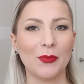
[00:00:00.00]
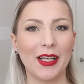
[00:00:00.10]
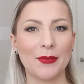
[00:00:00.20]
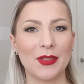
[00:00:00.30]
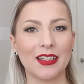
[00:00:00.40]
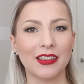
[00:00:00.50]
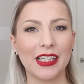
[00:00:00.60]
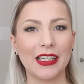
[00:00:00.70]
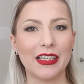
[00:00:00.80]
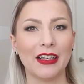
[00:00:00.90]
My name is
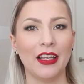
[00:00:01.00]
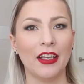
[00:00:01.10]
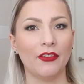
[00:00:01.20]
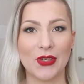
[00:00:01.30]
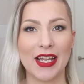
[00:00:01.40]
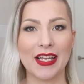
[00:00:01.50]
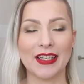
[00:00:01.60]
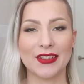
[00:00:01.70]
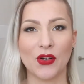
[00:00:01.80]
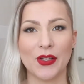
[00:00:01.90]
Katarina. Today
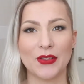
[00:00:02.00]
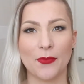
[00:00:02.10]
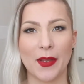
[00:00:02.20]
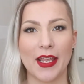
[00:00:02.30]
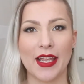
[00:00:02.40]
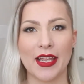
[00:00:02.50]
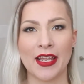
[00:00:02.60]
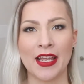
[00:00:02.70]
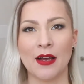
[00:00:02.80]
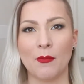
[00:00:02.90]
is going to
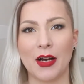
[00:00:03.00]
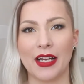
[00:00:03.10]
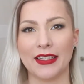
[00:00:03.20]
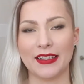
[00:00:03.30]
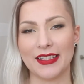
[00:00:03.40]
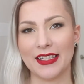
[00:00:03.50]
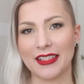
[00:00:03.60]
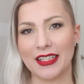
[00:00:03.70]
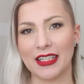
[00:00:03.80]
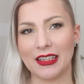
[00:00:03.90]
be my 6
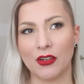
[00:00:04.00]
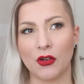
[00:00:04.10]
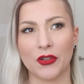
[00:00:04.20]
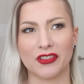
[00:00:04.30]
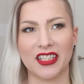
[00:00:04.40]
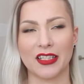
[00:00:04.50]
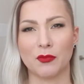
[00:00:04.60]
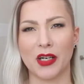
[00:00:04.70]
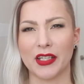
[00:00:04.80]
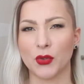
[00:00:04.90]
till or
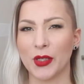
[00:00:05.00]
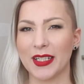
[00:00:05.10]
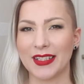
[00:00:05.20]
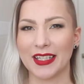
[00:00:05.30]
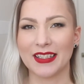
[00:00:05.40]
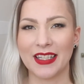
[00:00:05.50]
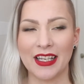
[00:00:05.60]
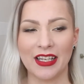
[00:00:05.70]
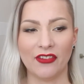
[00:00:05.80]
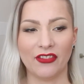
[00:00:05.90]
6x26
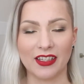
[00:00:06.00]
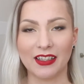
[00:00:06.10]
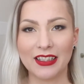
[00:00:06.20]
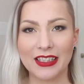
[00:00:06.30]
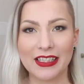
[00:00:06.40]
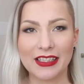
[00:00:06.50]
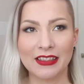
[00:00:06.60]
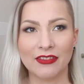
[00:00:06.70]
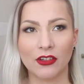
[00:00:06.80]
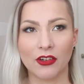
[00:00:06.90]
finale
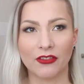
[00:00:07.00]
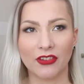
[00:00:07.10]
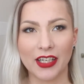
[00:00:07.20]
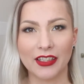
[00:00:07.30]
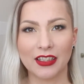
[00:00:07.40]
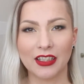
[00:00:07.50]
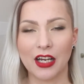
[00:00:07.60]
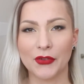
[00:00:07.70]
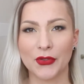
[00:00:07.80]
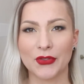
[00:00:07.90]
or final,
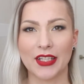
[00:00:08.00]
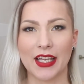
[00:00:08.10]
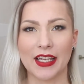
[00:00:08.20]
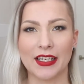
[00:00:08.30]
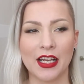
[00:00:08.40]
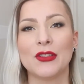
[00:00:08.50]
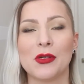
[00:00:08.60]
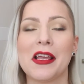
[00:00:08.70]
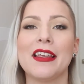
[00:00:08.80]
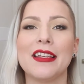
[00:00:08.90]
how do you say it?
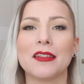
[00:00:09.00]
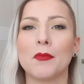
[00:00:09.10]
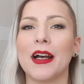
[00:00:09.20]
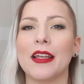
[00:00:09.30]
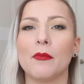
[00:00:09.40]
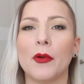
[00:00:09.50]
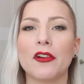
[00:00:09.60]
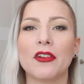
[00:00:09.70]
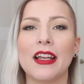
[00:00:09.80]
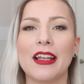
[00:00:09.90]
Today is my
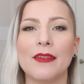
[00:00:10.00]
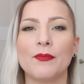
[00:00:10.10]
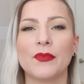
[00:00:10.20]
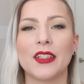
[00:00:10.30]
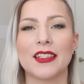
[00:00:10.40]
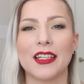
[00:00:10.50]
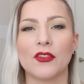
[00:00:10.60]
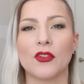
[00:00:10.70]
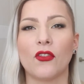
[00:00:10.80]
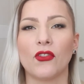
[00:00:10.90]
birthday. The
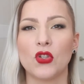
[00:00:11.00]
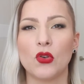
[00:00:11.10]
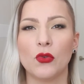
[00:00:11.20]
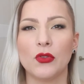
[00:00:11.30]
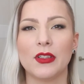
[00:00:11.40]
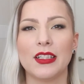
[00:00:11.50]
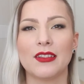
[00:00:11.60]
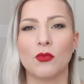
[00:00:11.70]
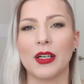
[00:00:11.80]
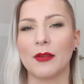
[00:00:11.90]
2nd of June
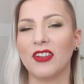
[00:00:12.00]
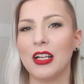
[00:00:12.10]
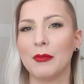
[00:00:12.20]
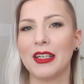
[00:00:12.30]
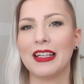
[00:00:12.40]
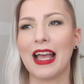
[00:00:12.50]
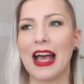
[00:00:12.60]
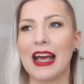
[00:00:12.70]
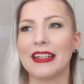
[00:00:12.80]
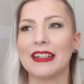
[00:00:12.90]
is when I'm filming
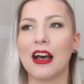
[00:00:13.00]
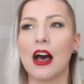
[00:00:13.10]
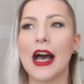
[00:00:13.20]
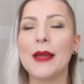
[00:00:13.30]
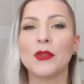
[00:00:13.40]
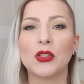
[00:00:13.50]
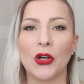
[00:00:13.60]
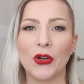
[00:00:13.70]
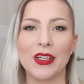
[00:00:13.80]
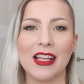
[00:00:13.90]
and I'm
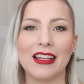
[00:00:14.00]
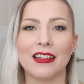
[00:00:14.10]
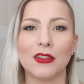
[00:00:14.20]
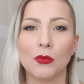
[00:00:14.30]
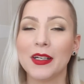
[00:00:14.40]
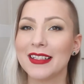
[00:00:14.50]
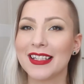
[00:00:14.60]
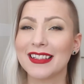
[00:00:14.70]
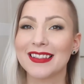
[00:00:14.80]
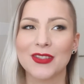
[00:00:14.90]
turning
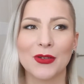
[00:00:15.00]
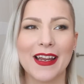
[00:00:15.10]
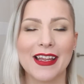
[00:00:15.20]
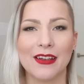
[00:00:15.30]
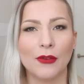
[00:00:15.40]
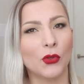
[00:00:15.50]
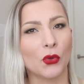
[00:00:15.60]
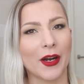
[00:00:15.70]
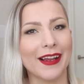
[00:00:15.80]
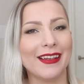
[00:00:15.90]
26 today.
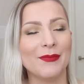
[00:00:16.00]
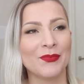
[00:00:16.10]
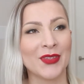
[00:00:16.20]
Hooray!